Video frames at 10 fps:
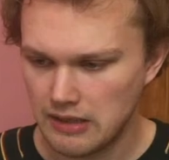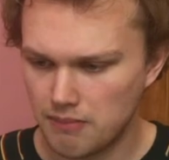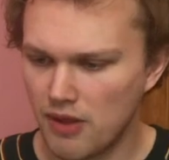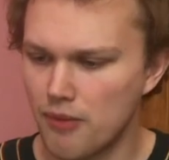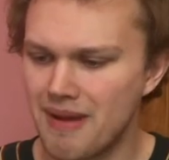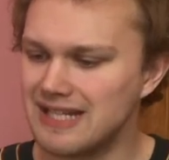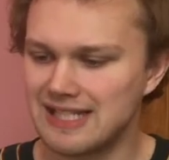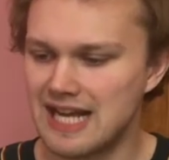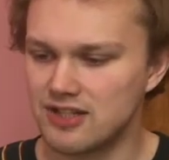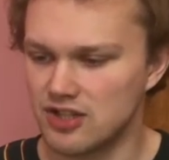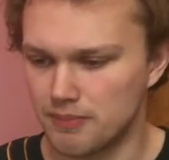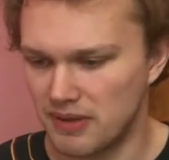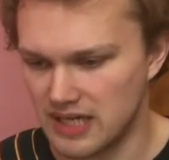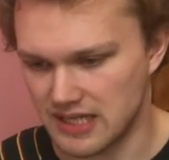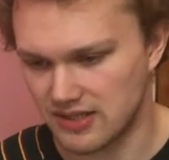Mother mayn't get to the
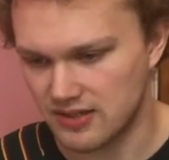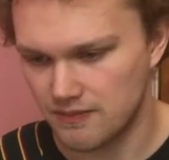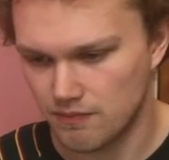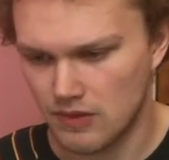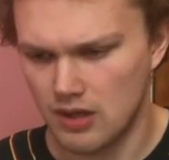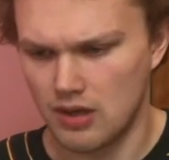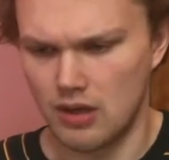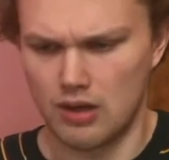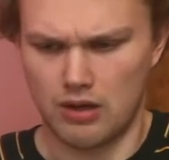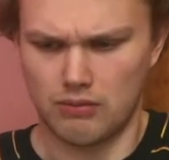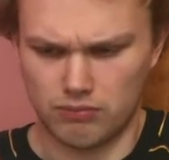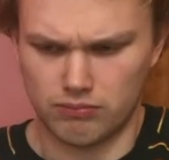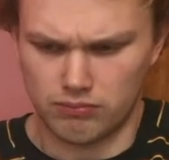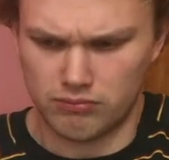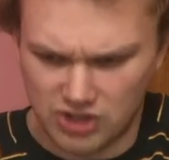police.
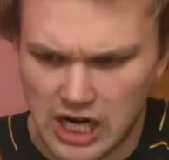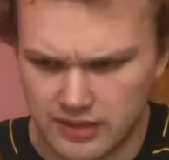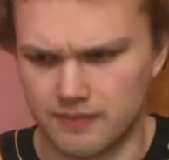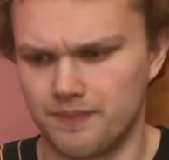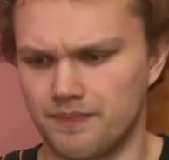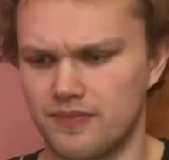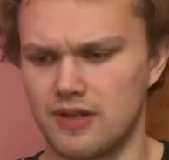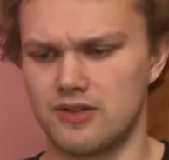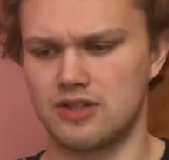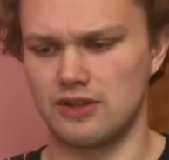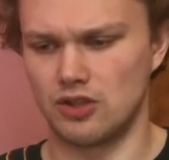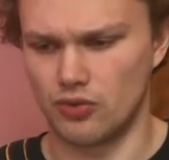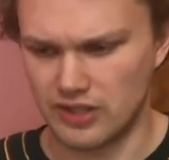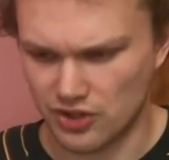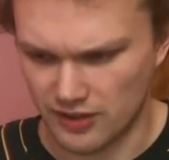Done! Said the
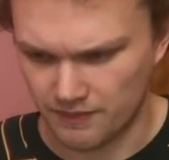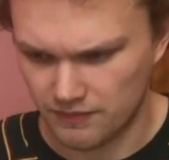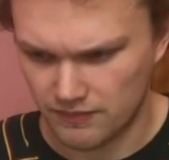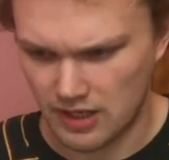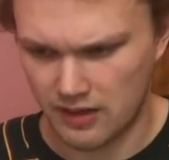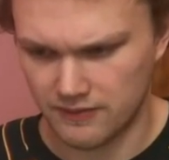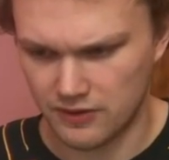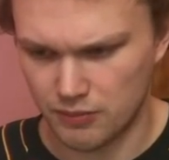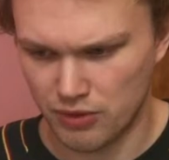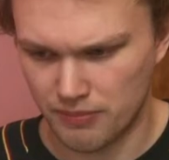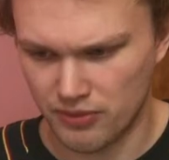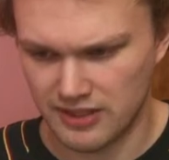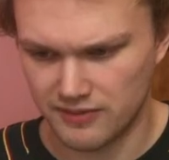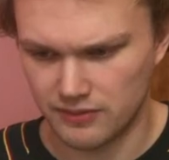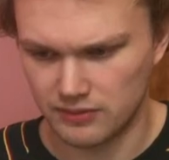creature, after the proper
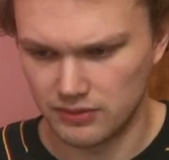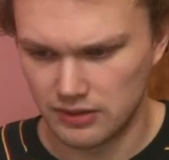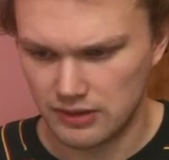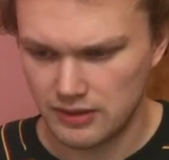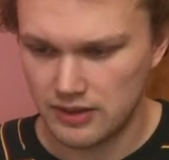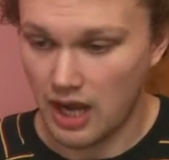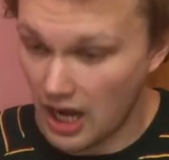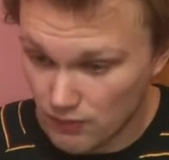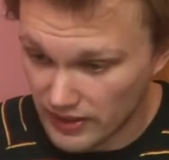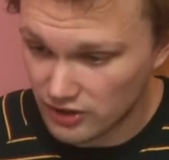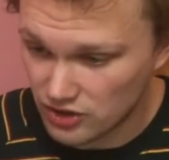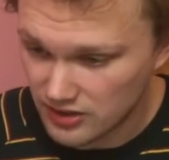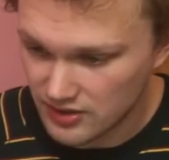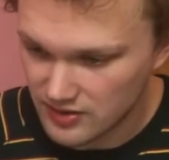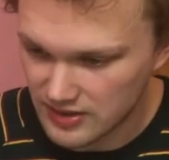interval. I
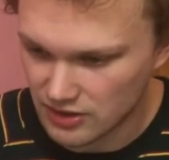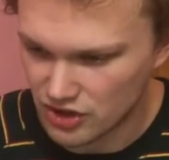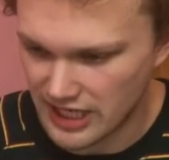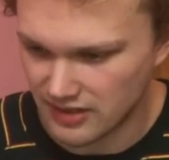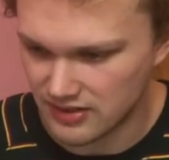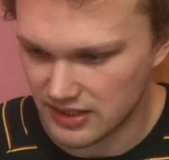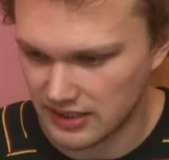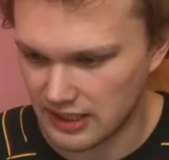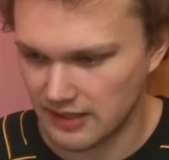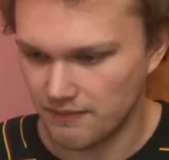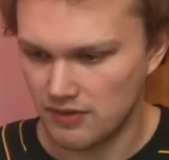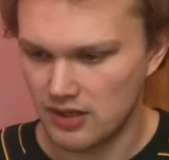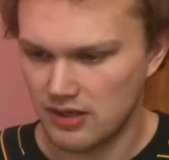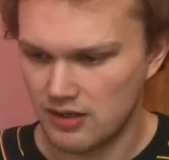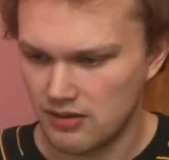wish, said Jane suddenly,
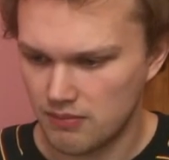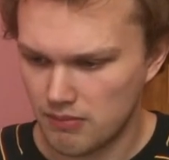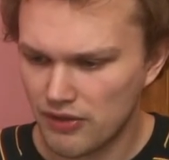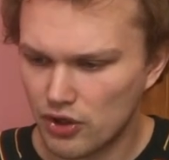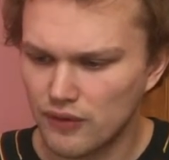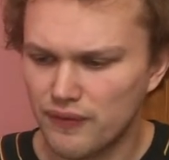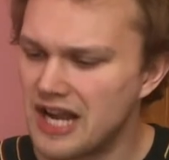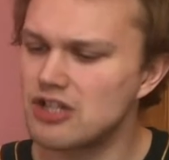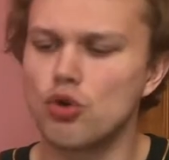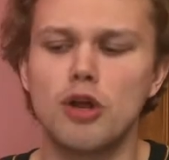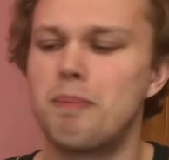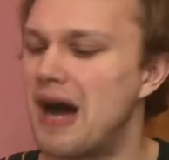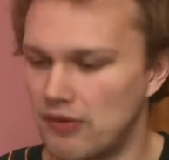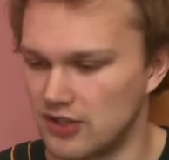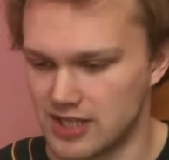Mother could forget all
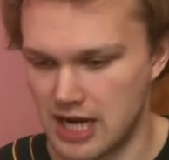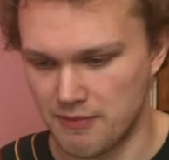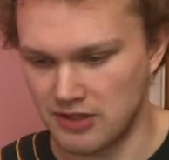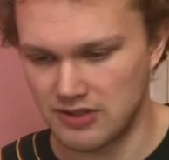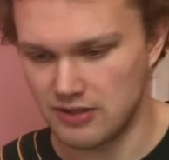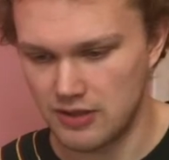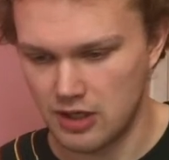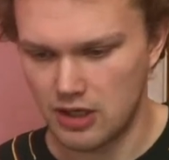about the diamonds.